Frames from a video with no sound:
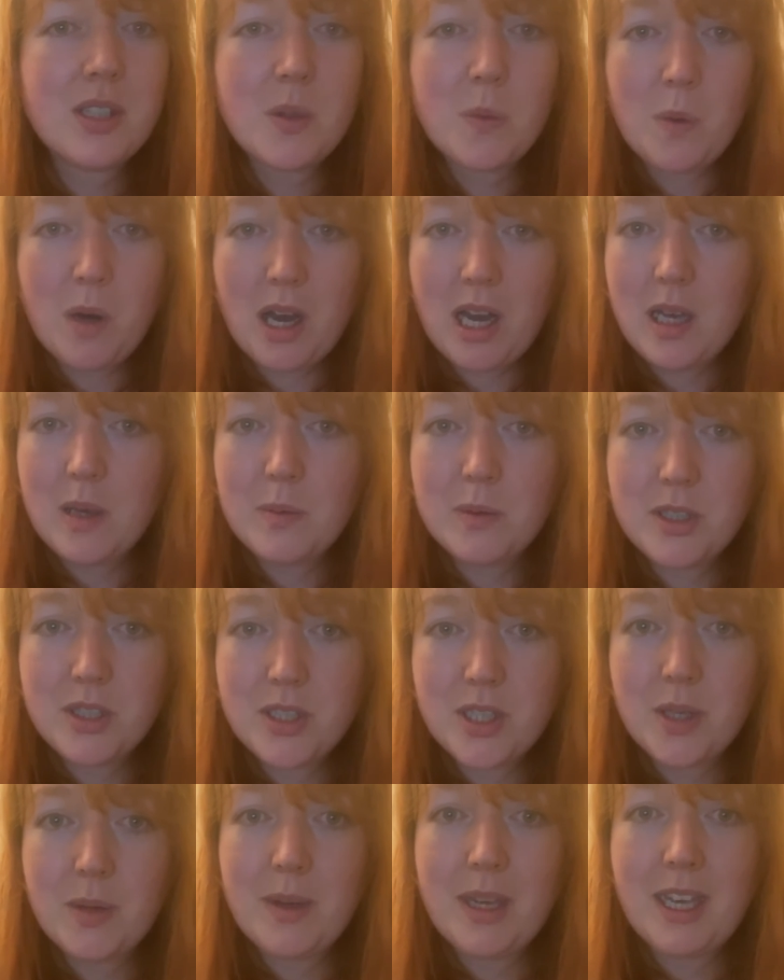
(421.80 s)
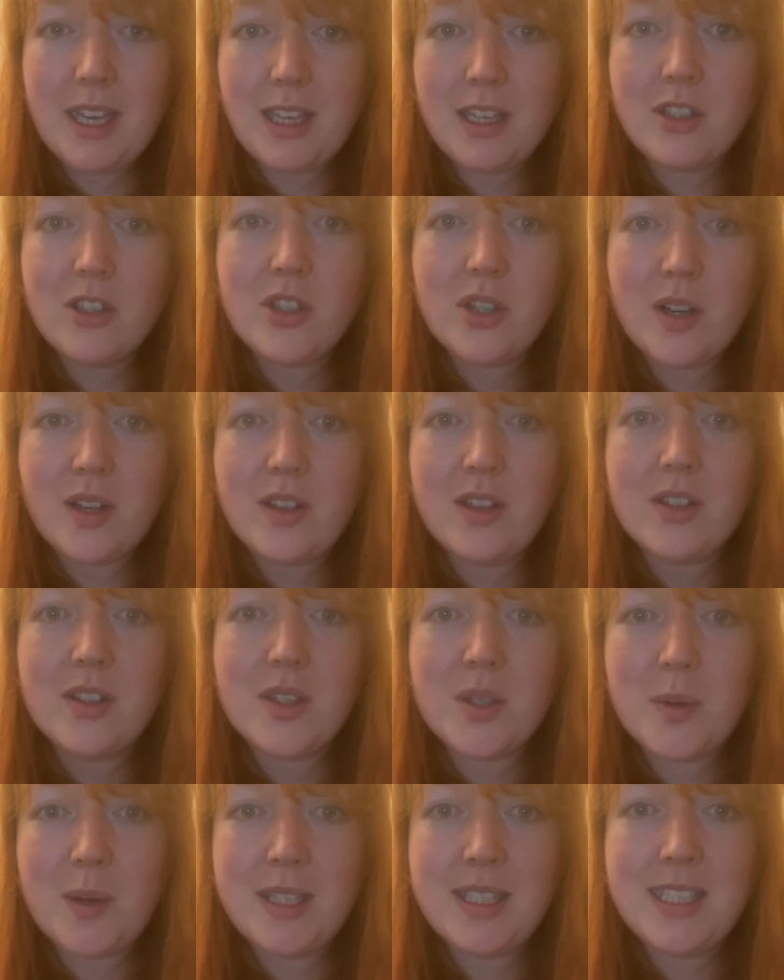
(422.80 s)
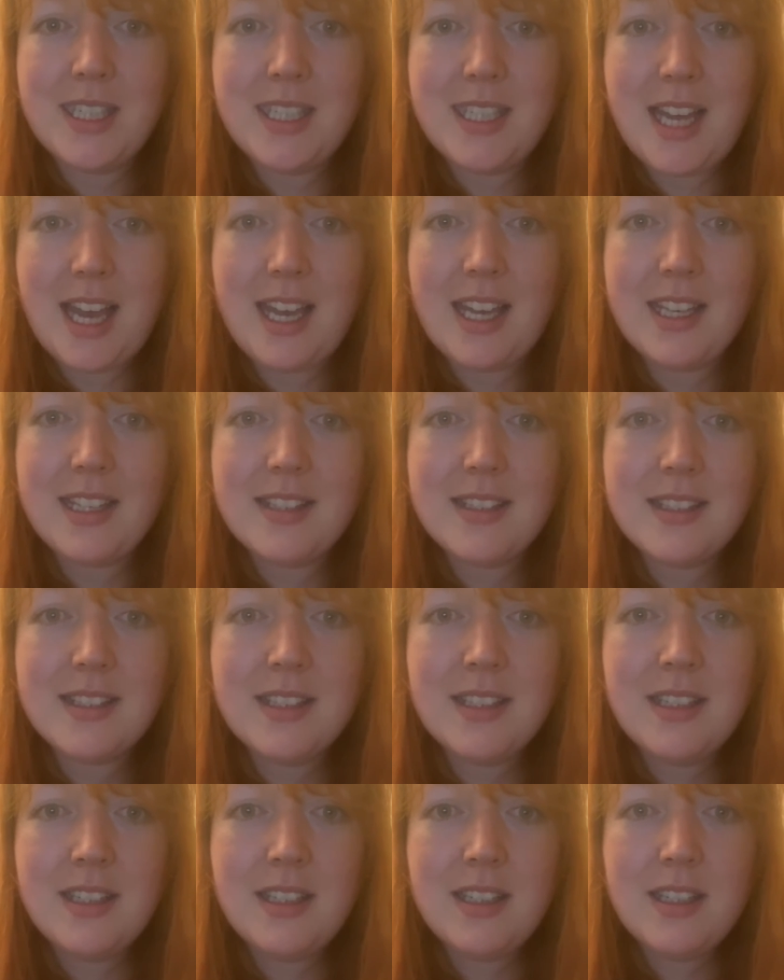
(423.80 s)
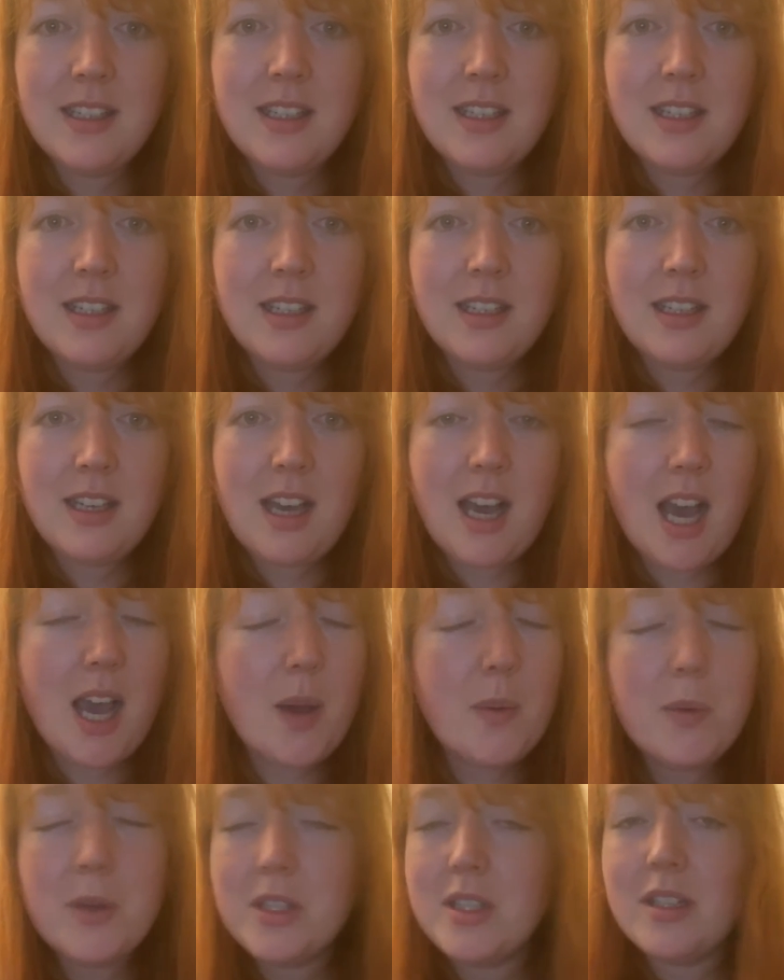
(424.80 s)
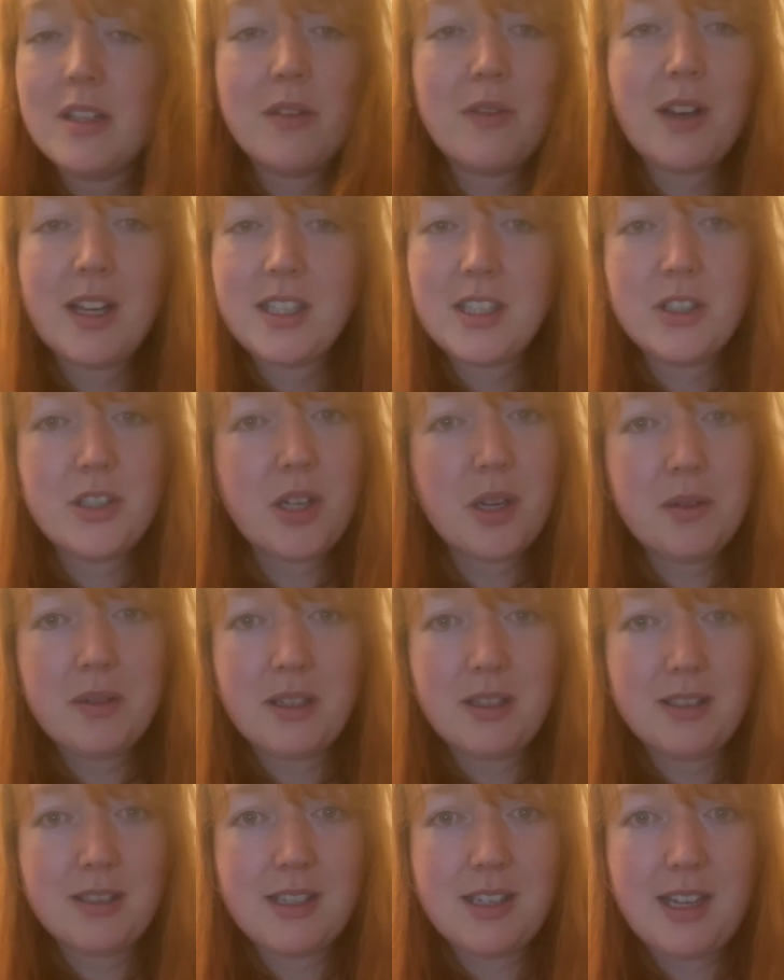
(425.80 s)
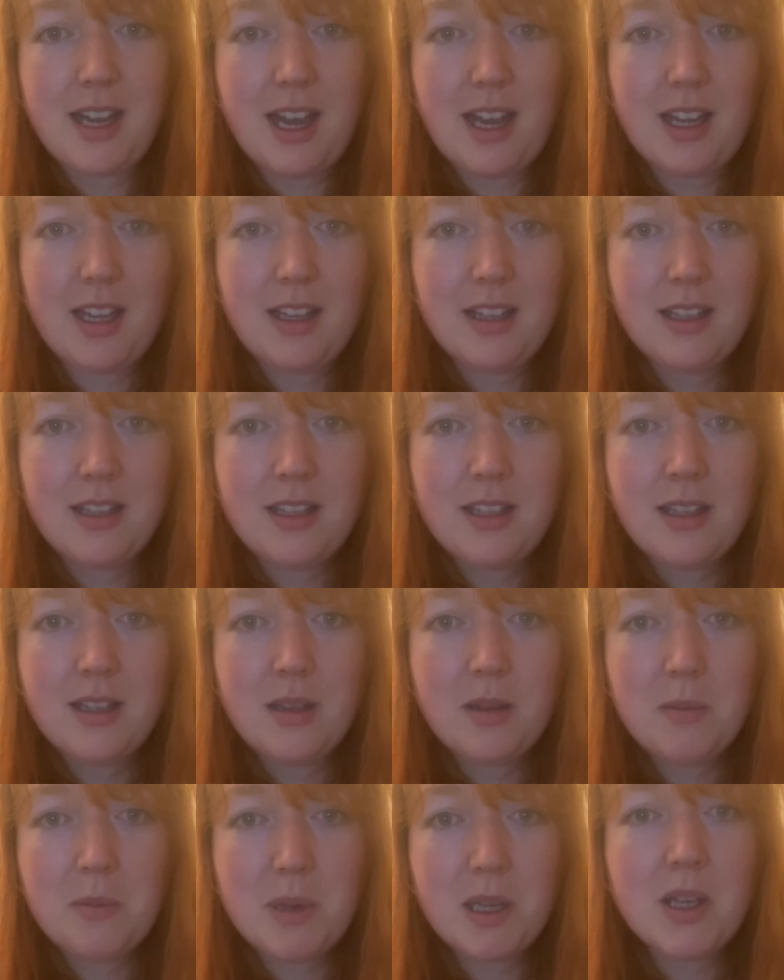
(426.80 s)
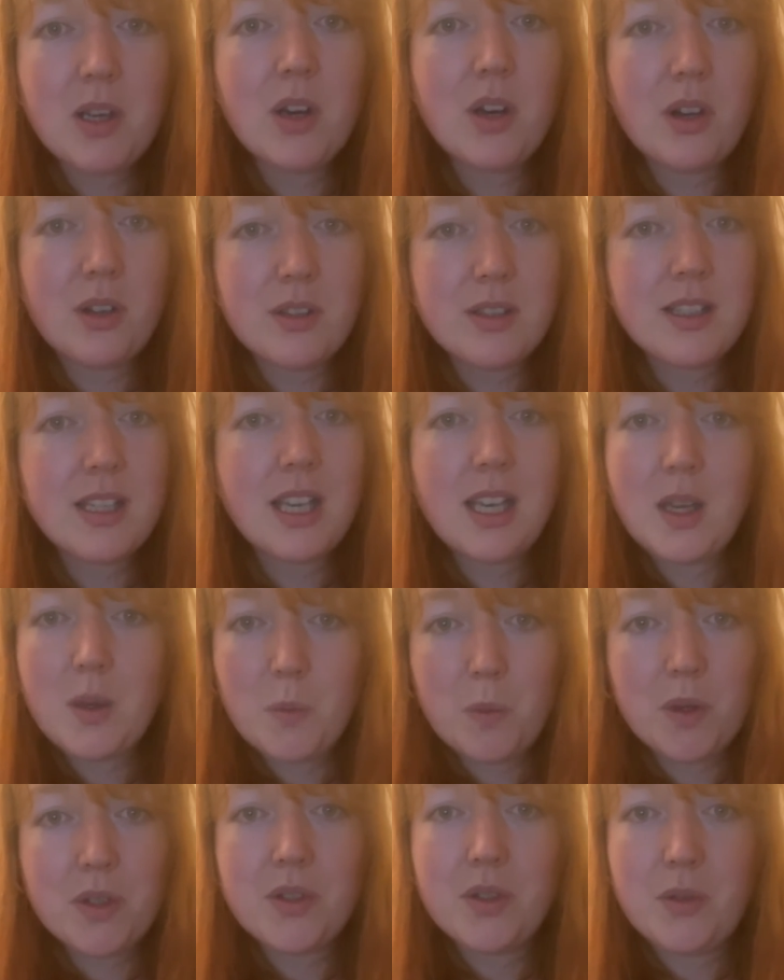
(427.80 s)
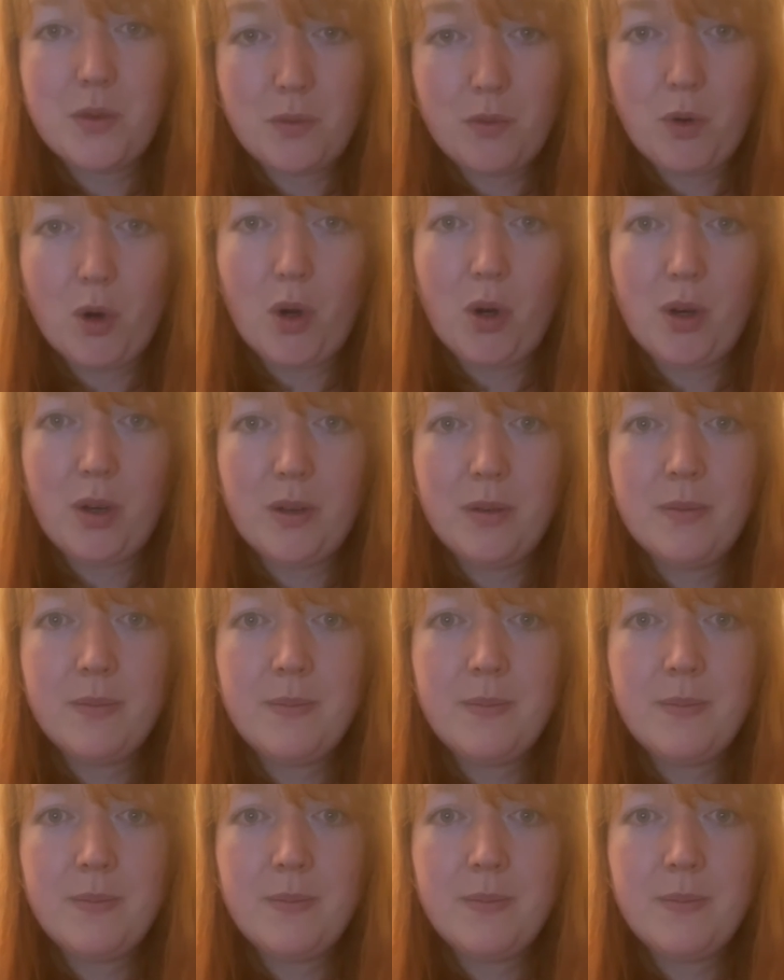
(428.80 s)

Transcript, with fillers: to what I was doing during those 20 days, I wouldn't have had a donut today because it wasn't raw.